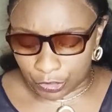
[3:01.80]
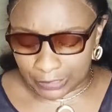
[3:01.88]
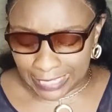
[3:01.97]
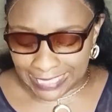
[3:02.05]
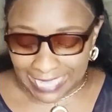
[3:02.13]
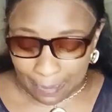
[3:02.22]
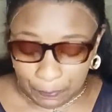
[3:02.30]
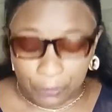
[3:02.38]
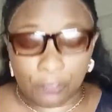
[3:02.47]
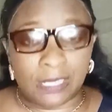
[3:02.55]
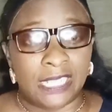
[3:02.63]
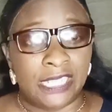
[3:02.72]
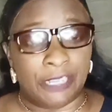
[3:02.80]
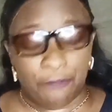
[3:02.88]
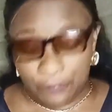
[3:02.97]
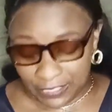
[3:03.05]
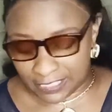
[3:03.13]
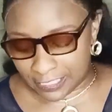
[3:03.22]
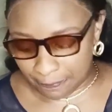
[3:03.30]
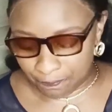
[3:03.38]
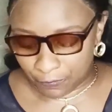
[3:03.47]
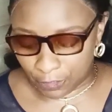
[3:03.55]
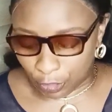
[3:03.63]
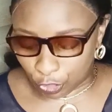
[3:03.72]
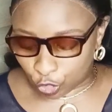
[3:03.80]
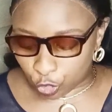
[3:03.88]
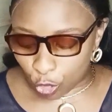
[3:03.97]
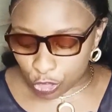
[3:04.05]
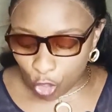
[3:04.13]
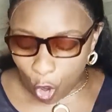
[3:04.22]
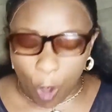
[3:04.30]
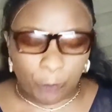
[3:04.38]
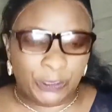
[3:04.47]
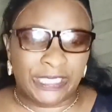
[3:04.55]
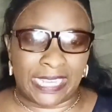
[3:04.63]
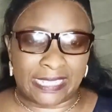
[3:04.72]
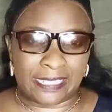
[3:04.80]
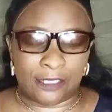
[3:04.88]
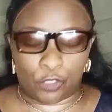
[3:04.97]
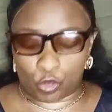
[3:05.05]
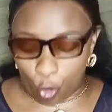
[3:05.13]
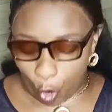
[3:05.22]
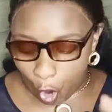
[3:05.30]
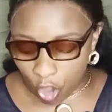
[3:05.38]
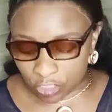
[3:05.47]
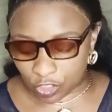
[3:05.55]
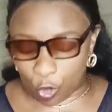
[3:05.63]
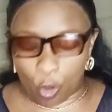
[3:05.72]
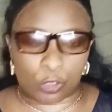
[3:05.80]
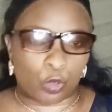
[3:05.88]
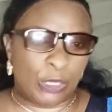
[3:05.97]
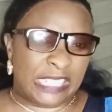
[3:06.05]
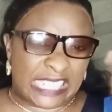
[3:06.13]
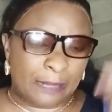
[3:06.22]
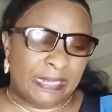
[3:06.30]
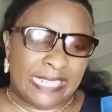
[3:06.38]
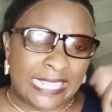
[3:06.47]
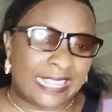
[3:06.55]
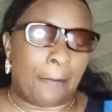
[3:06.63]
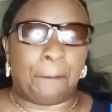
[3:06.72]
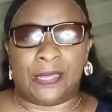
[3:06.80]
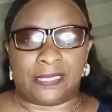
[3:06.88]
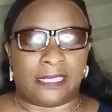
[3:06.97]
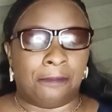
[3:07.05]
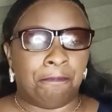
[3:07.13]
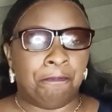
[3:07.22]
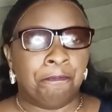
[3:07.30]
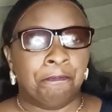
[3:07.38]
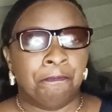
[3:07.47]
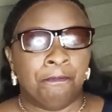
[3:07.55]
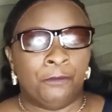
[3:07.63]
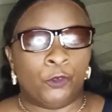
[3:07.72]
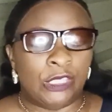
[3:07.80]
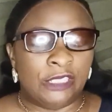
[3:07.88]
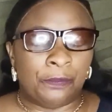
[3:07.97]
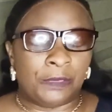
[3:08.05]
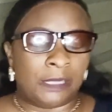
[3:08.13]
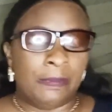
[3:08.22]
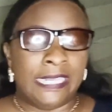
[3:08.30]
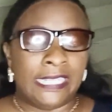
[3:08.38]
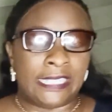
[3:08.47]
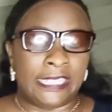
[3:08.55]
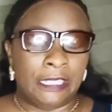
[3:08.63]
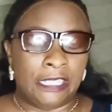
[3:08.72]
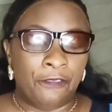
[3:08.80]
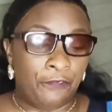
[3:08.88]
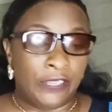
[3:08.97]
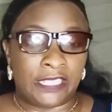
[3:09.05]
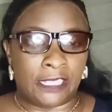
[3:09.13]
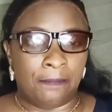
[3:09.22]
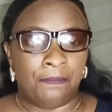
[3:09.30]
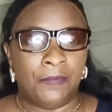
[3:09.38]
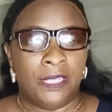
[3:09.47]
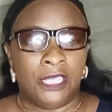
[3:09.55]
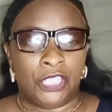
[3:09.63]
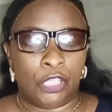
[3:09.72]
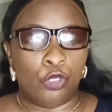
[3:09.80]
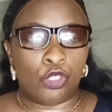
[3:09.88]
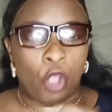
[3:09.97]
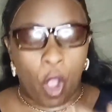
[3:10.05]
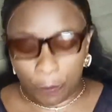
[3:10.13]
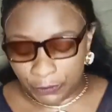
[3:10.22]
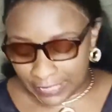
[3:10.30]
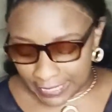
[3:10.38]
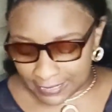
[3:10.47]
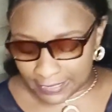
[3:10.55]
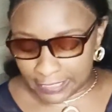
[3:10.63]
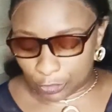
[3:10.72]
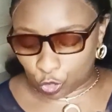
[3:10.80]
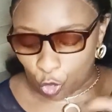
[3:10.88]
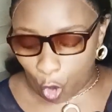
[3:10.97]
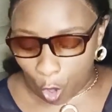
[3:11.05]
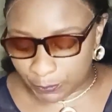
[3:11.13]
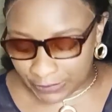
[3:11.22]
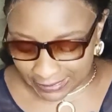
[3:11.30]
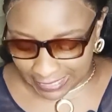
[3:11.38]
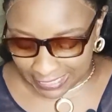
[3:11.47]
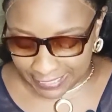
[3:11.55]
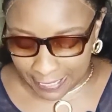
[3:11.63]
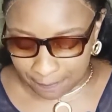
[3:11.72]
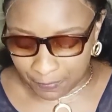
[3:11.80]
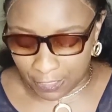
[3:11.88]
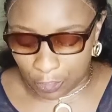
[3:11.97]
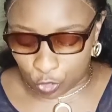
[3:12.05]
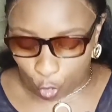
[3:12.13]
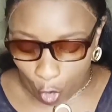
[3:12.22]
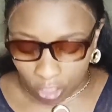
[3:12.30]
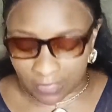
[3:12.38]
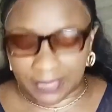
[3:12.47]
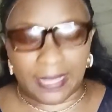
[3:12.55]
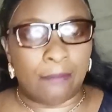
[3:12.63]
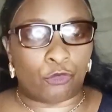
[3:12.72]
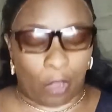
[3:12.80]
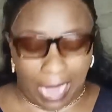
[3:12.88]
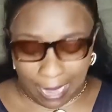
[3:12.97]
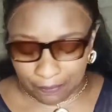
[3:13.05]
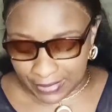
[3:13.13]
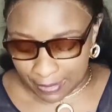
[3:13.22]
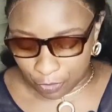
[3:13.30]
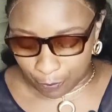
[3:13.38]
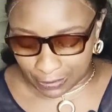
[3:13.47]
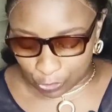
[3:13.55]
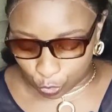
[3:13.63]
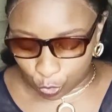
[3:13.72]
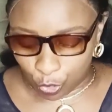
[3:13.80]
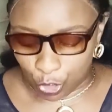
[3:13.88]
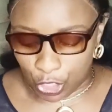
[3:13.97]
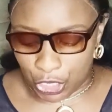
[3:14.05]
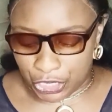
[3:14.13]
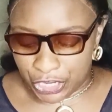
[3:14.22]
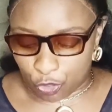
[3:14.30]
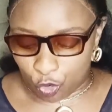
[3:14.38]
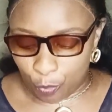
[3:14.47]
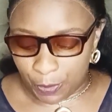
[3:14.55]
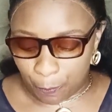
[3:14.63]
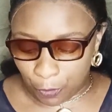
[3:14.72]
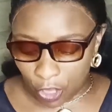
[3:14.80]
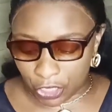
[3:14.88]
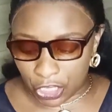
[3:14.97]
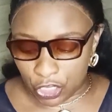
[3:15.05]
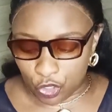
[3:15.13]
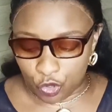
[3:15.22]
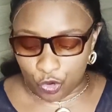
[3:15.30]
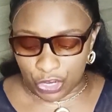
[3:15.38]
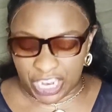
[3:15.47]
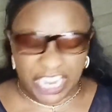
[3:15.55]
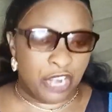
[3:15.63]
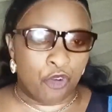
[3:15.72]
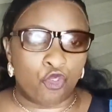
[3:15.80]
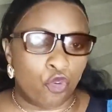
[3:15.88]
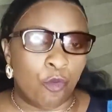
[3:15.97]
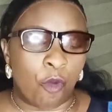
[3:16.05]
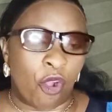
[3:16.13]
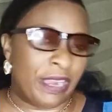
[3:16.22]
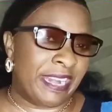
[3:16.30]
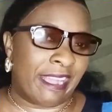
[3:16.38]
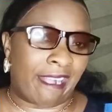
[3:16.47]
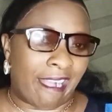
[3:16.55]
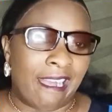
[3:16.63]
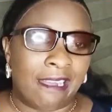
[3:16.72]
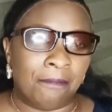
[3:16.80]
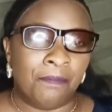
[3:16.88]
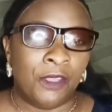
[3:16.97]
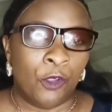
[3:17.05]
that is abusing the victim, throws objects to hurt or to intimidate that person, to intimidate the victim. They use objects, they throw objects at them to hurt them, to harm them. Number two, they could be blocking you in a room or in a car.